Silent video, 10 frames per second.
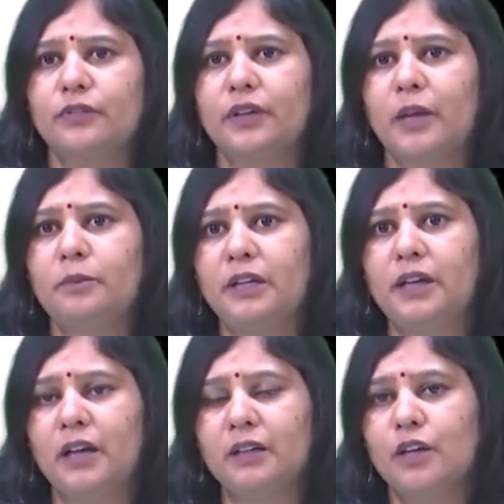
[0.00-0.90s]
can be
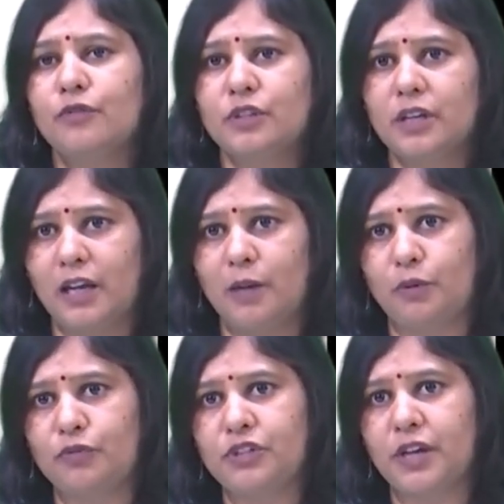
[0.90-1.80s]
done with the help
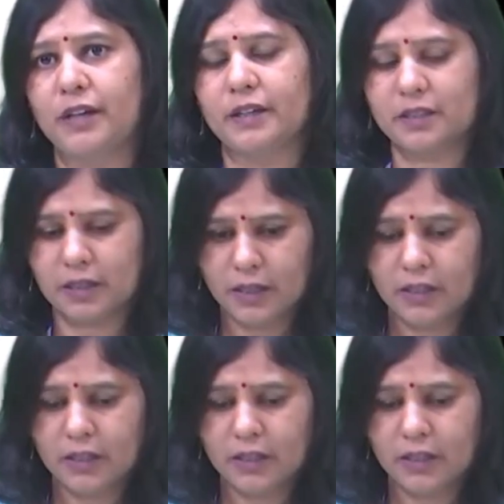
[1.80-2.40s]
of GIS